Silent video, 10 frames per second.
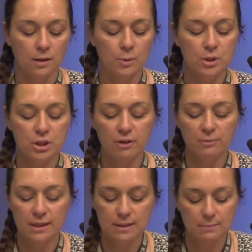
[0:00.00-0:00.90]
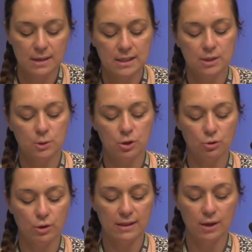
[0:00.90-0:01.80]
The British government has committed to
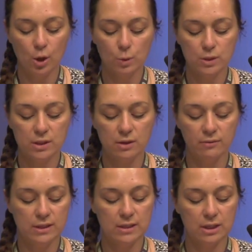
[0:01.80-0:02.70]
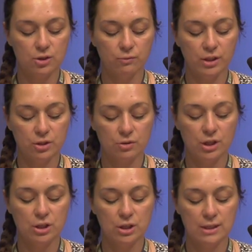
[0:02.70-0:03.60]
ensuring that holders of international
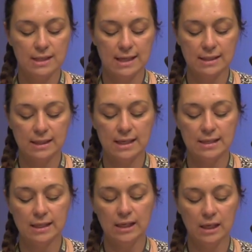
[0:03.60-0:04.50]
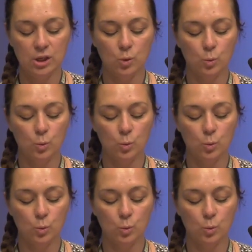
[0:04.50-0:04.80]
registrations designating the EU